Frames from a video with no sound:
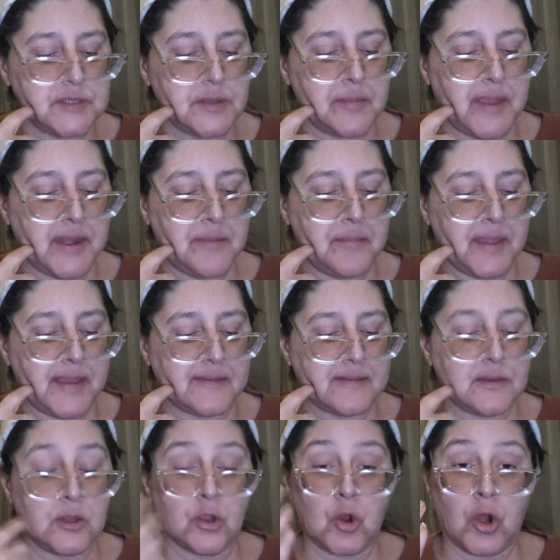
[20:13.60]
tomato,
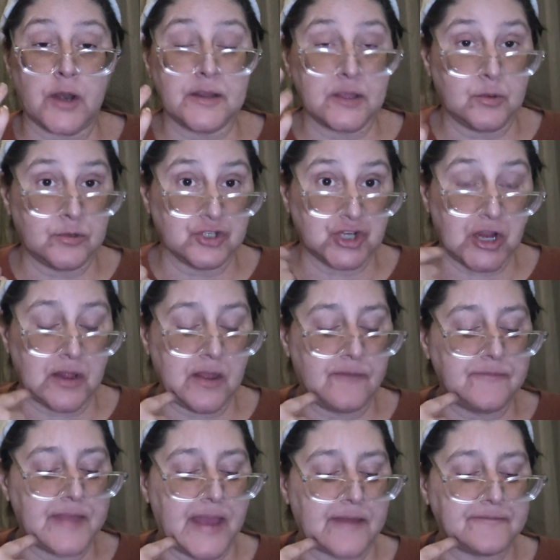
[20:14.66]
basil, and garlic, which I
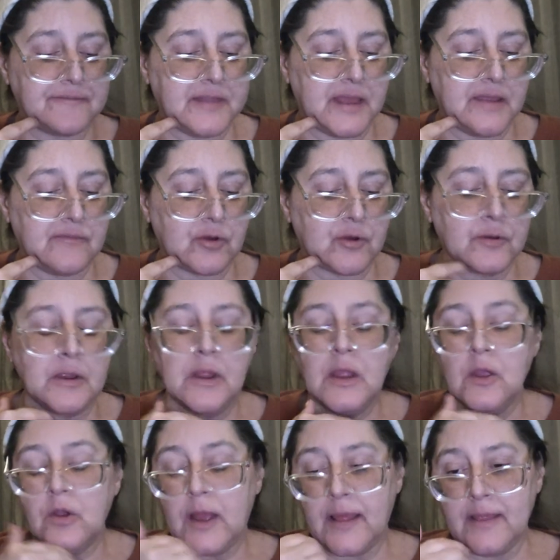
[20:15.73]
love that flavor.
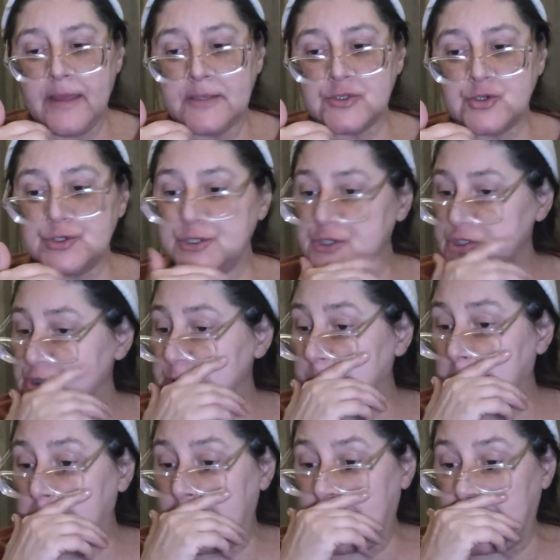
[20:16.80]
I like
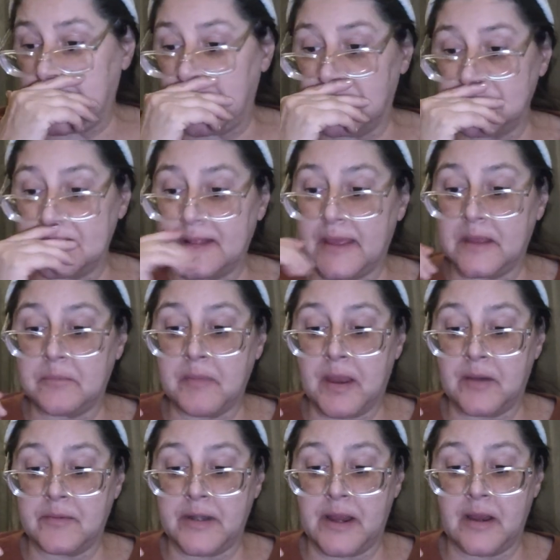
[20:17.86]
traditional, and I also like
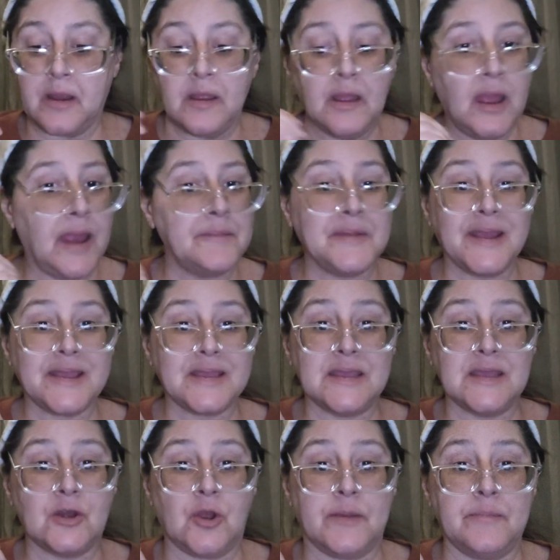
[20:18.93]
marinara. I'm not
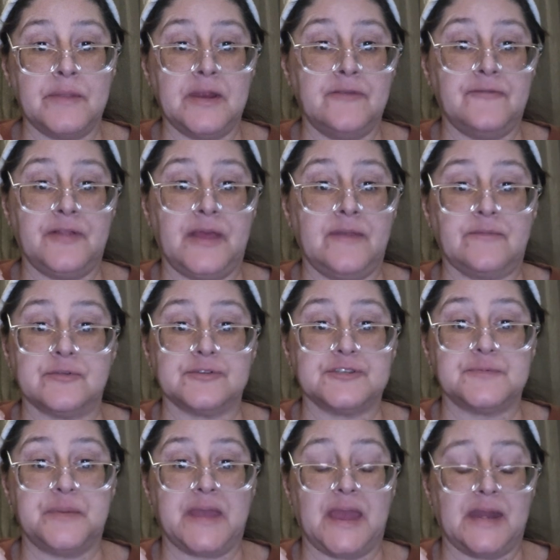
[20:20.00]
keen on meat-flavored
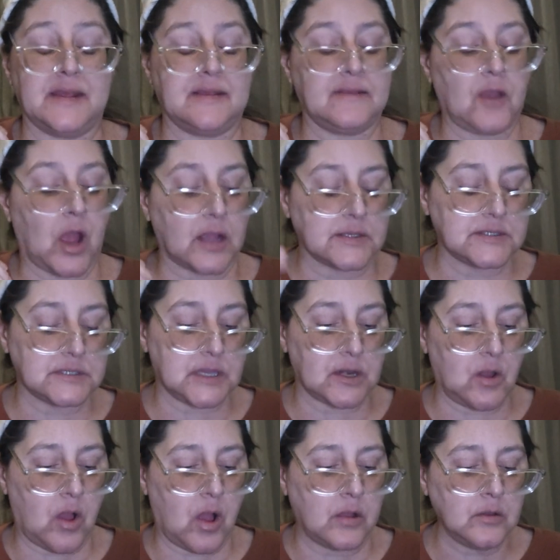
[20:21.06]
spaghetti sauce at
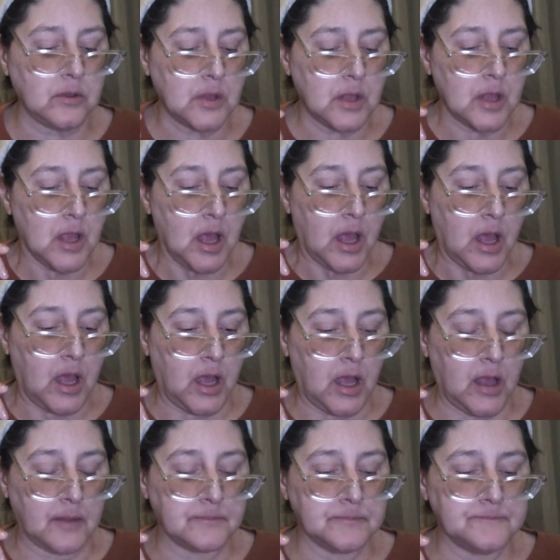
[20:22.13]
all.
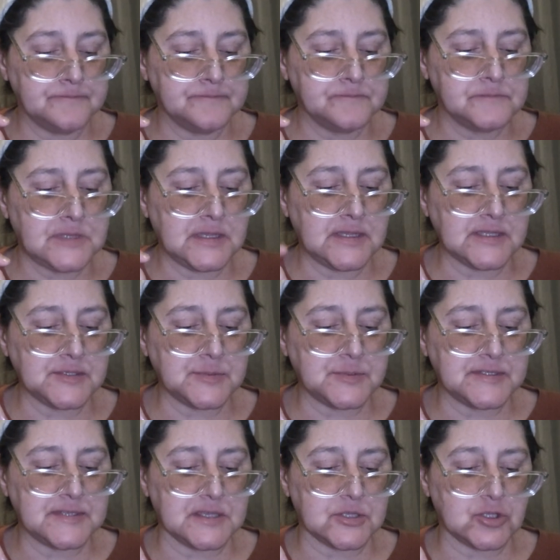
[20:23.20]
I think this
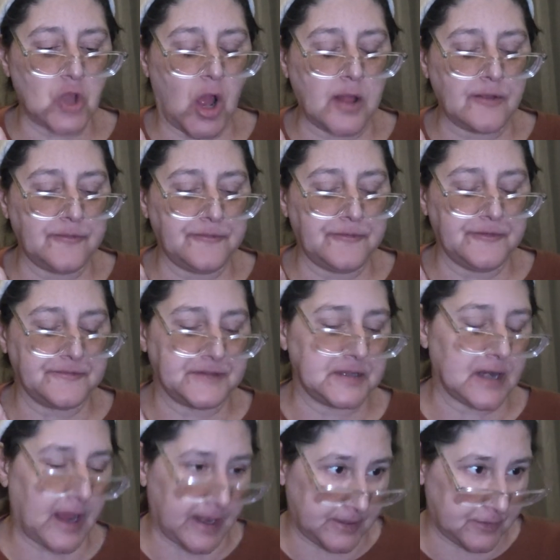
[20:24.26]
was
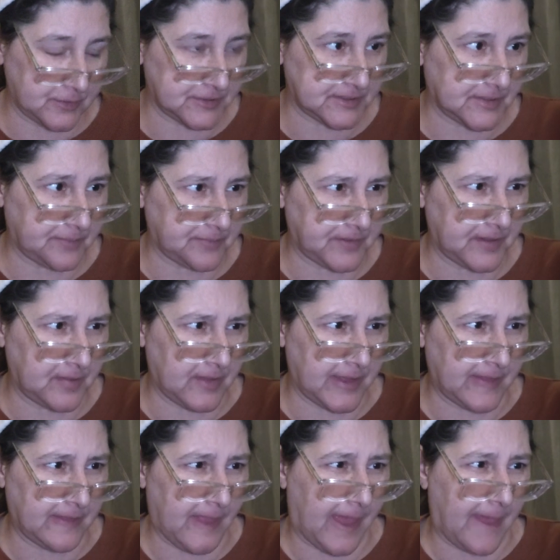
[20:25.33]
$1.59 or something
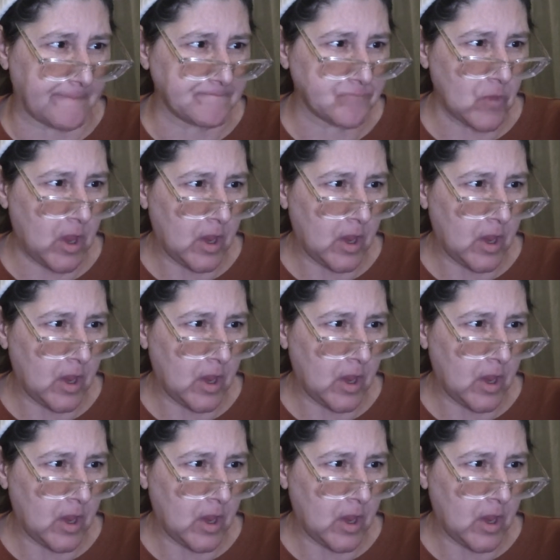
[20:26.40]
like that.